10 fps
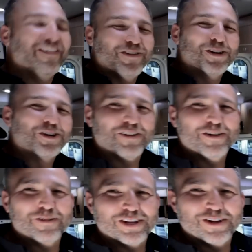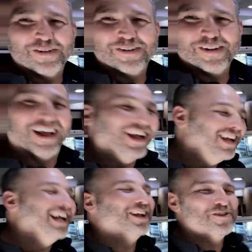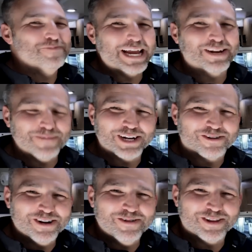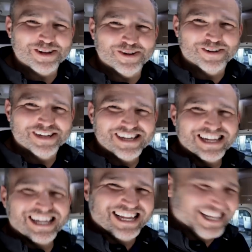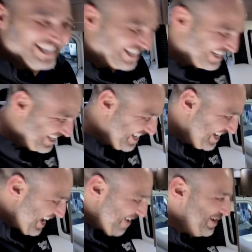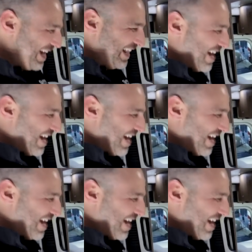I have to agree with today. you. Today, uh, you make me agree with you. Today, uh, you agree. With I'm not